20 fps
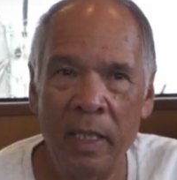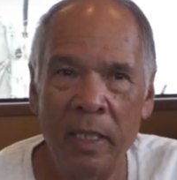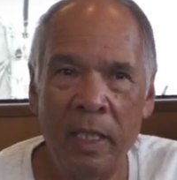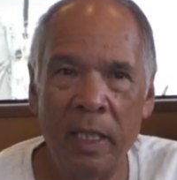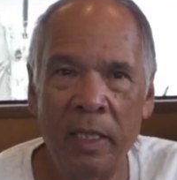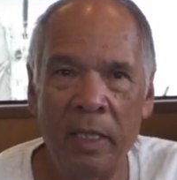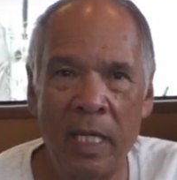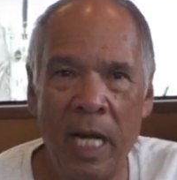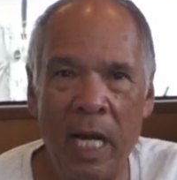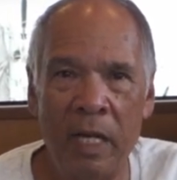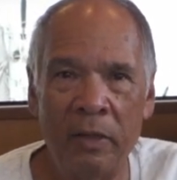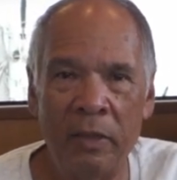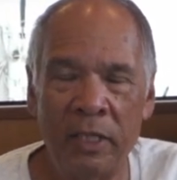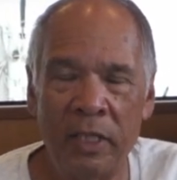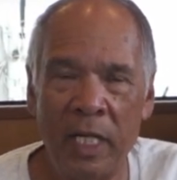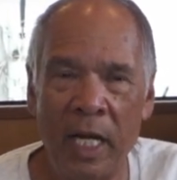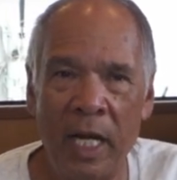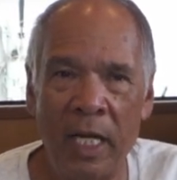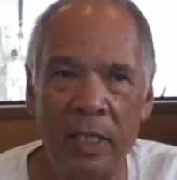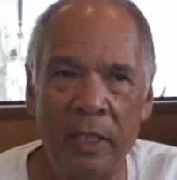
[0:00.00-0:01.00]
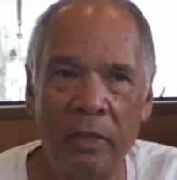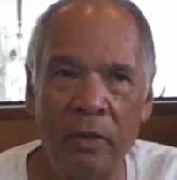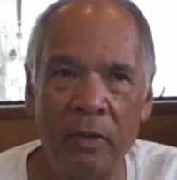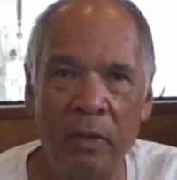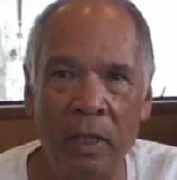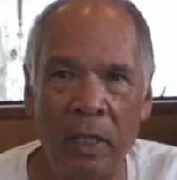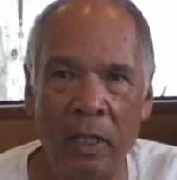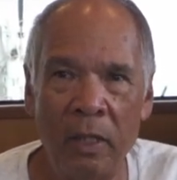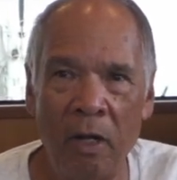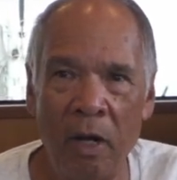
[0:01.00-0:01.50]
The downside
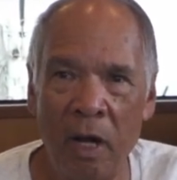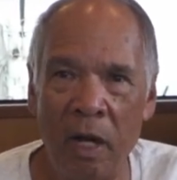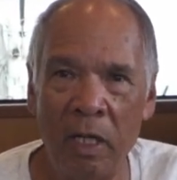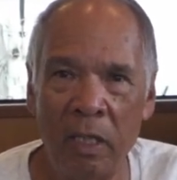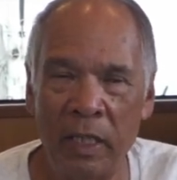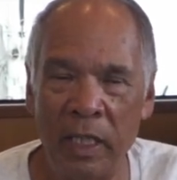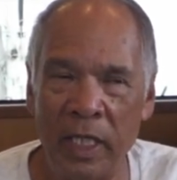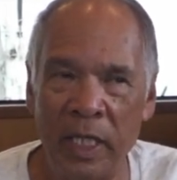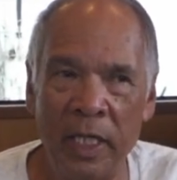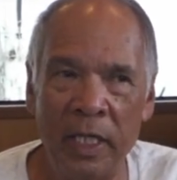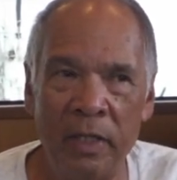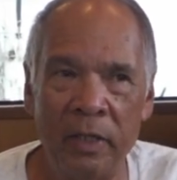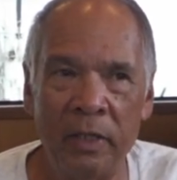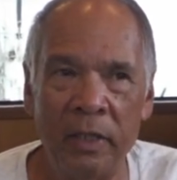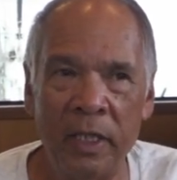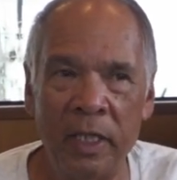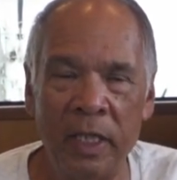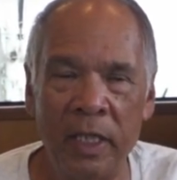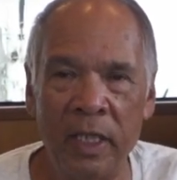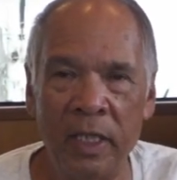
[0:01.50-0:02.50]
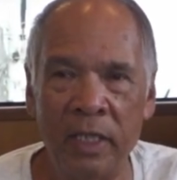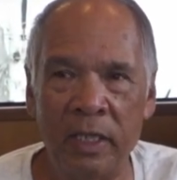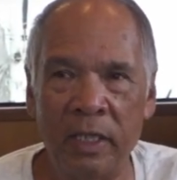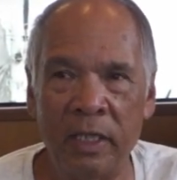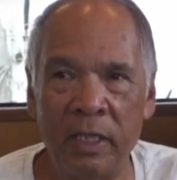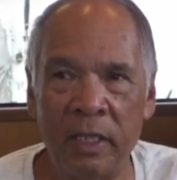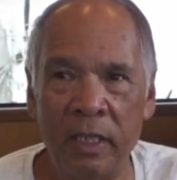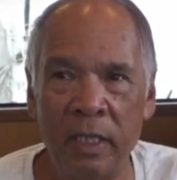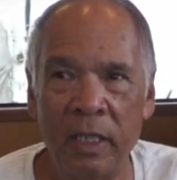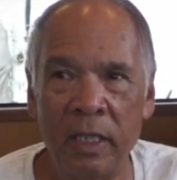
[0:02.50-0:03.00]
to a long leader
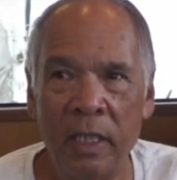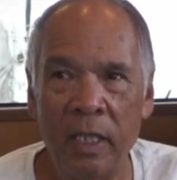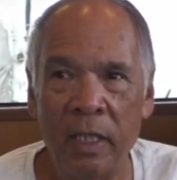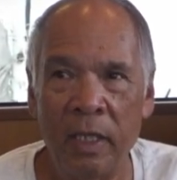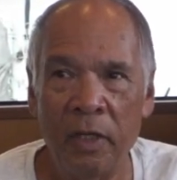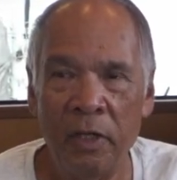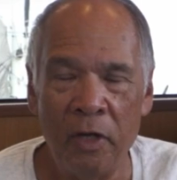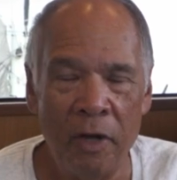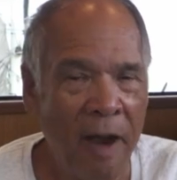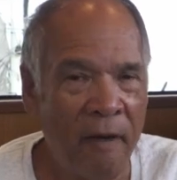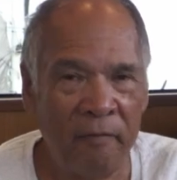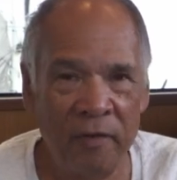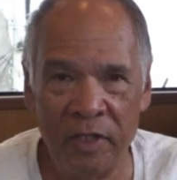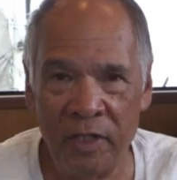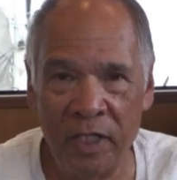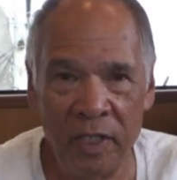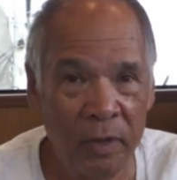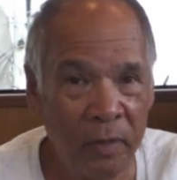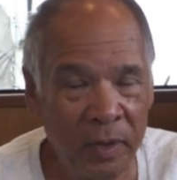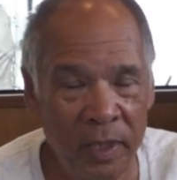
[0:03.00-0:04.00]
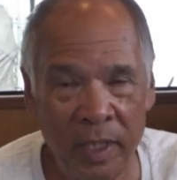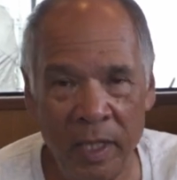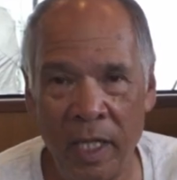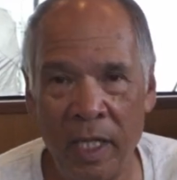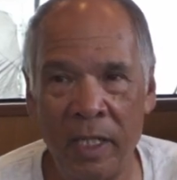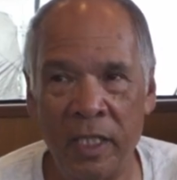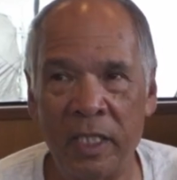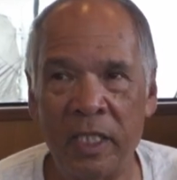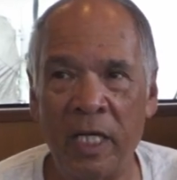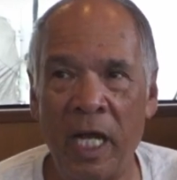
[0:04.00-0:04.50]
is you have to deal with it
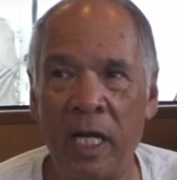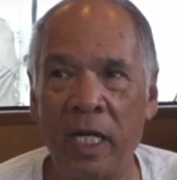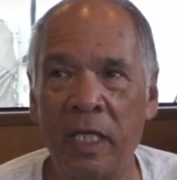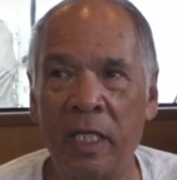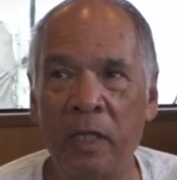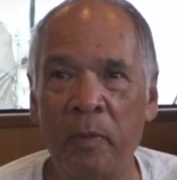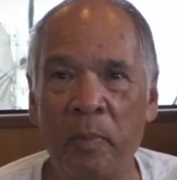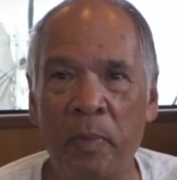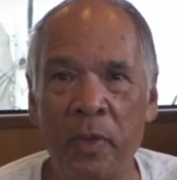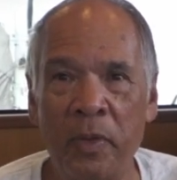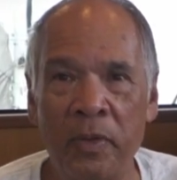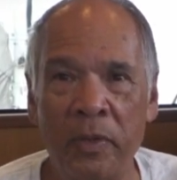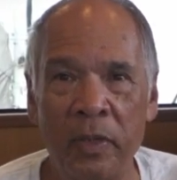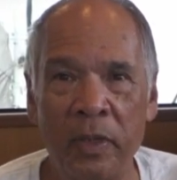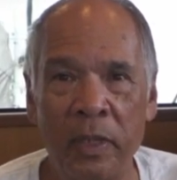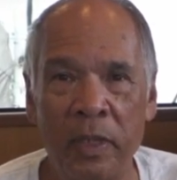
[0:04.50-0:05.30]
on the side of the boat.